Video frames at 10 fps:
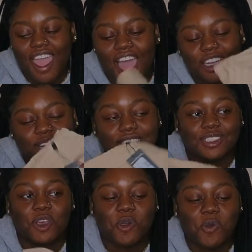I tried
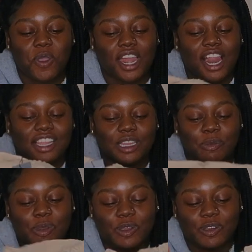these on and I looked
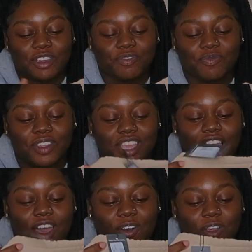in the mirror,
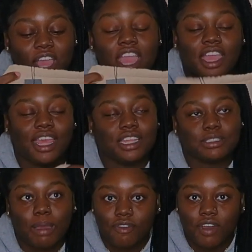y'all. And
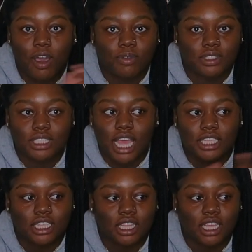it's my fault,
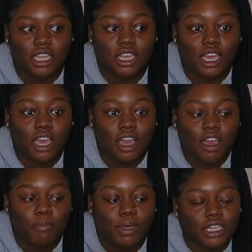sizing thing.
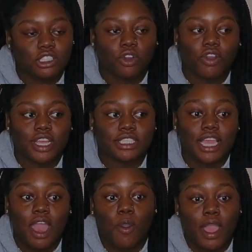But it's so
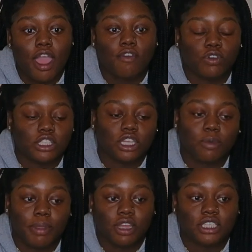crazy how every
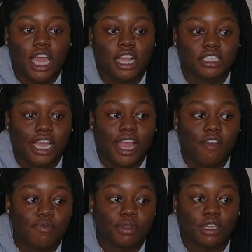single pair of joggers I
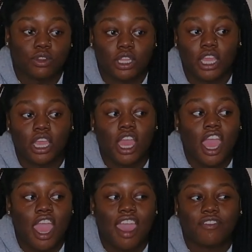got from Pretty Little Thing,
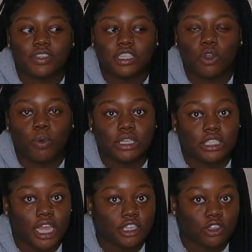every single one
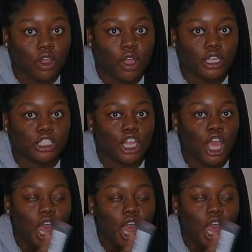is extra large.